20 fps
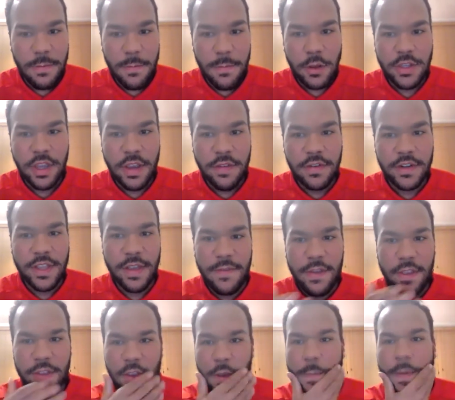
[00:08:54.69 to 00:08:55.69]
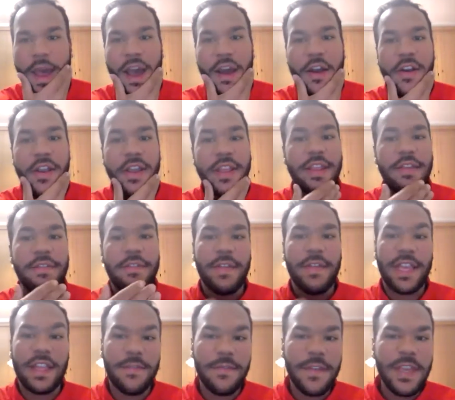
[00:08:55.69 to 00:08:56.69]
Most governors have veto power, and if it
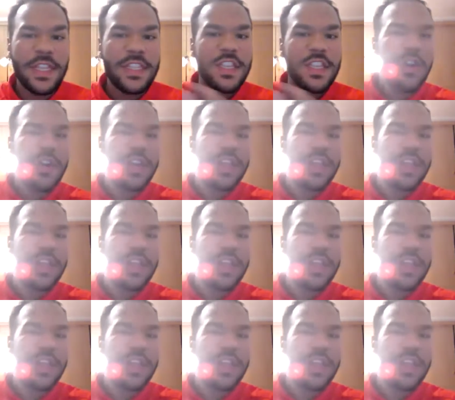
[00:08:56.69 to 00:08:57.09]
gets vetoed,